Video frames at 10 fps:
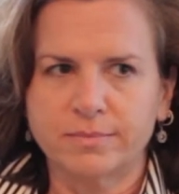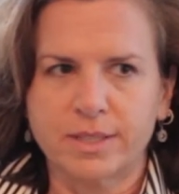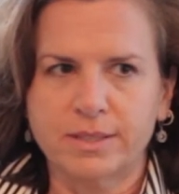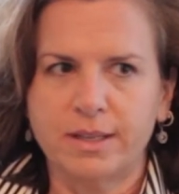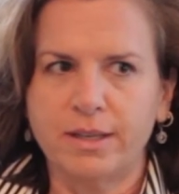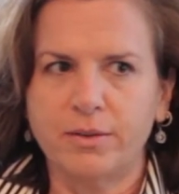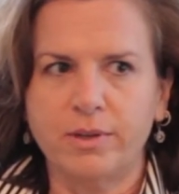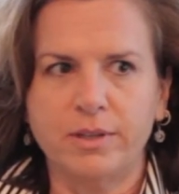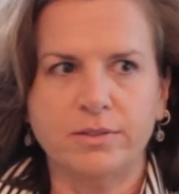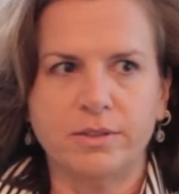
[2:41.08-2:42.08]
because I think
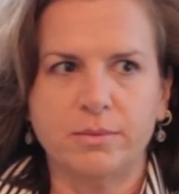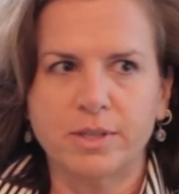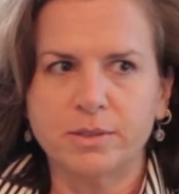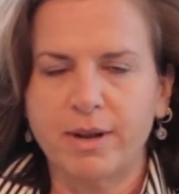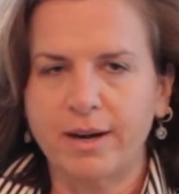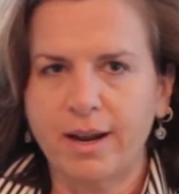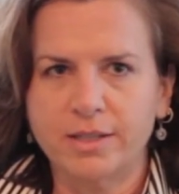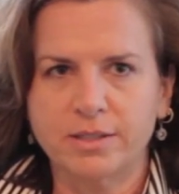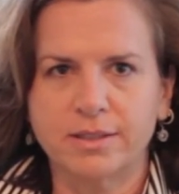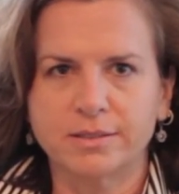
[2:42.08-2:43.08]
we use too much
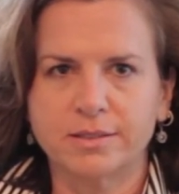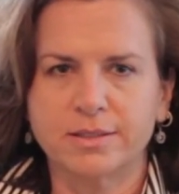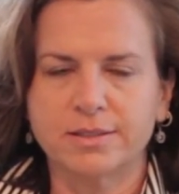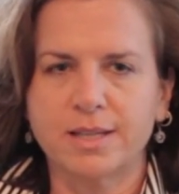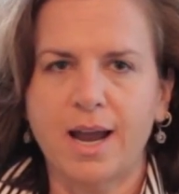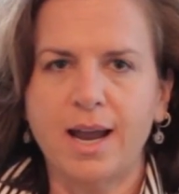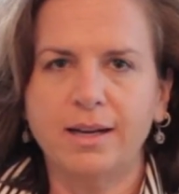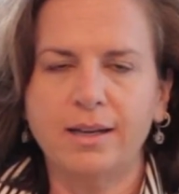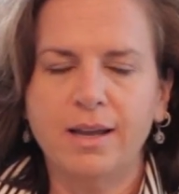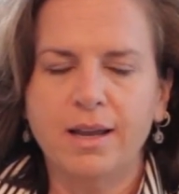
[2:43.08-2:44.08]
medication as a
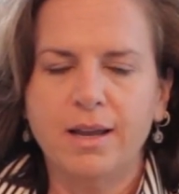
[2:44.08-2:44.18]
society.